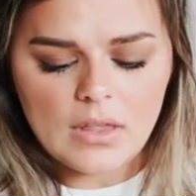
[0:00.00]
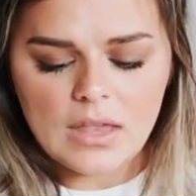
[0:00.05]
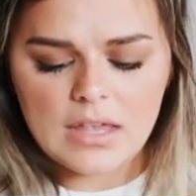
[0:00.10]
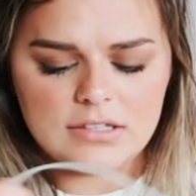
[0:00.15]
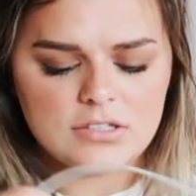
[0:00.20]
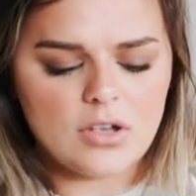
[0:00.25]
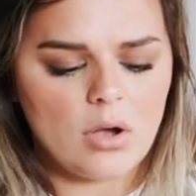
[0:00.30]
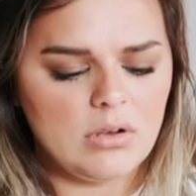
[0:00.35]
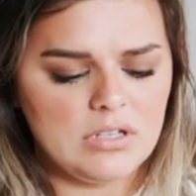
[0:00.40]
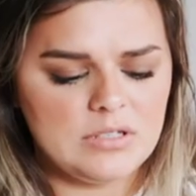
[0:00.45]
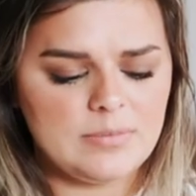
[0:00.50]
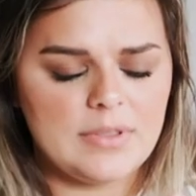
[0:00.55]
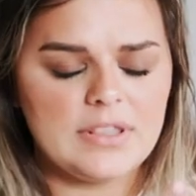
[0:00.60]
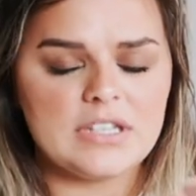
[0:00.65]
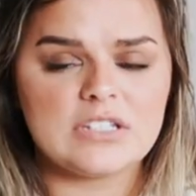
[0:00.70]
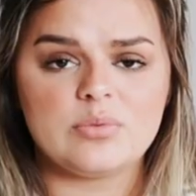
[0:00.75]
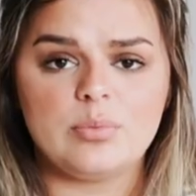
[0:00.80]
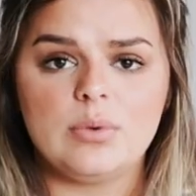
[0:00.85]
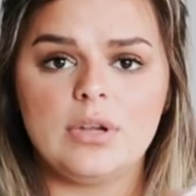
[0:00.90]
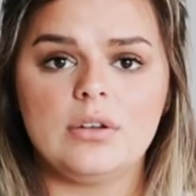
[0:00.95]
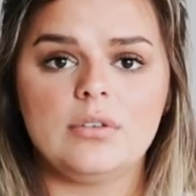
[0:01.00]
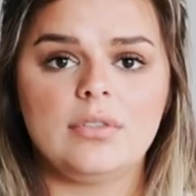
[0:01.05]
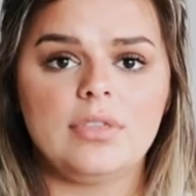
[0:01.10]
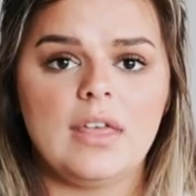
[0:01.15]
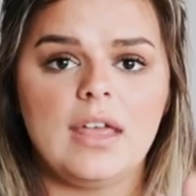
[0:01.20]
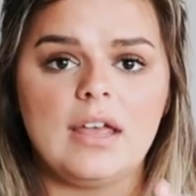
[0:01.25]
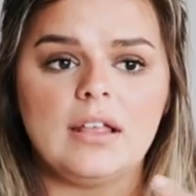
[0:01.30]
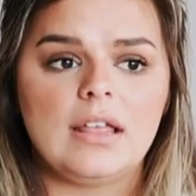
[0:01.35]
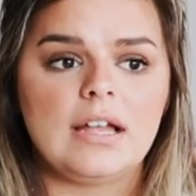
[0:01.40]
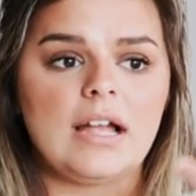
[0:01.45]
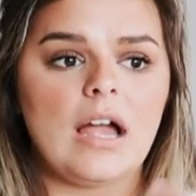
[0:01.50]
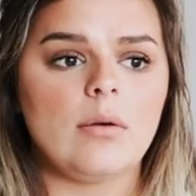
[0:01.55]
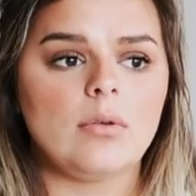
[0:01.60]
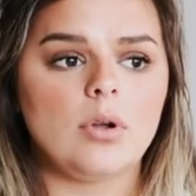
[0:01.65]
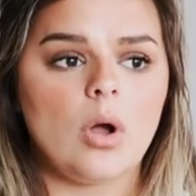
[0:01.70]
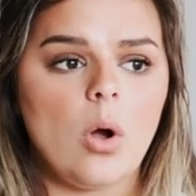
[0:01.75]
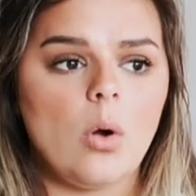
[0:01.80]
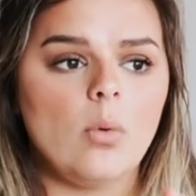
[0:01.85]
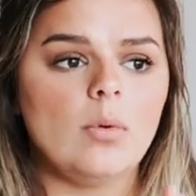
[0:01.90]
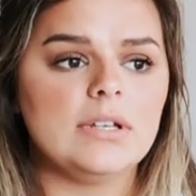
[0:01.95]
It's always been this weird thing. Like I
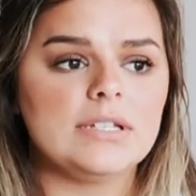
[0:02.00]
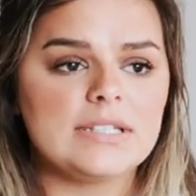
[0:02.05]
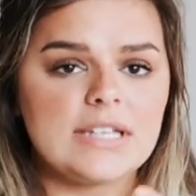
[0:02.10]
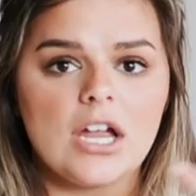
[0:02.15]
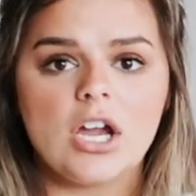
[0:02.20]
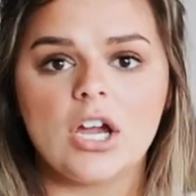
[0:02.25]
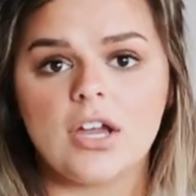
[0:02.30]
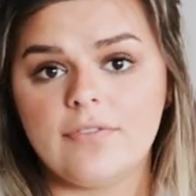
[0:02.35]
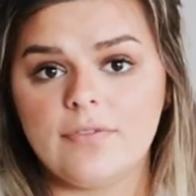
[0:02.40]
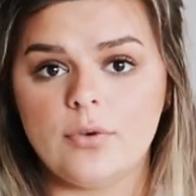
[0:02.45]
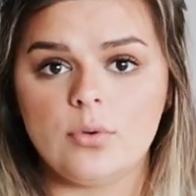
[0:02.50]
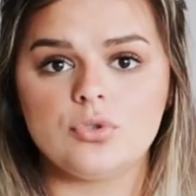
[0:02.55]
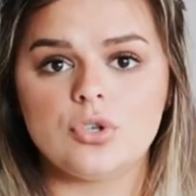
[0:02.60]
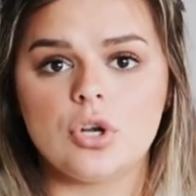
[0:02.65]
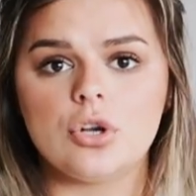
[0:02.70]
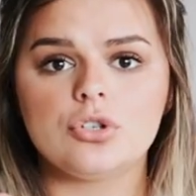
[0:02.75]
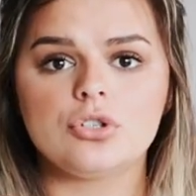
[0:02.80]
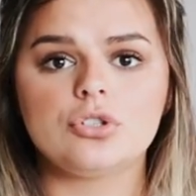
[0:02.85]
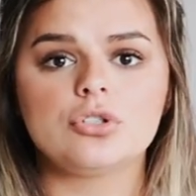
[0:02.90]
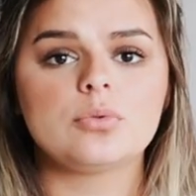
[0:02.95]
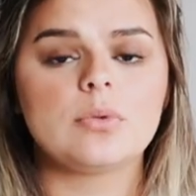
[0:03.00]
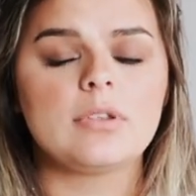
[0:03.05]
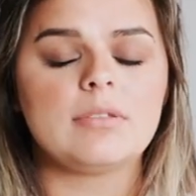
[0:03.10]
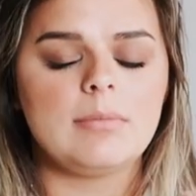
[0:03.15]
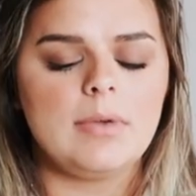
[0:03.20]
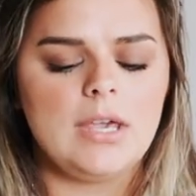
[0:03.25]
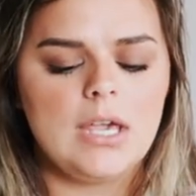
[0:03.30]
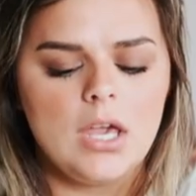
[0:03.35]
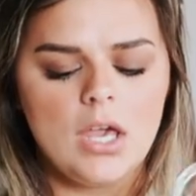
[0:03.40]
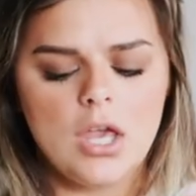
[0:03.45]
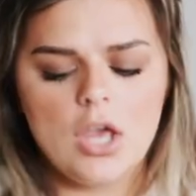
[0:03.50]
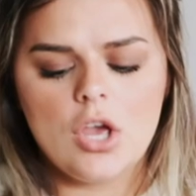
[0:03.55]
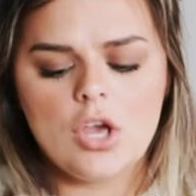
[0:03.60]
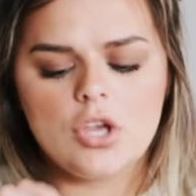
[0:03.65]
would always carry phone chargers with me.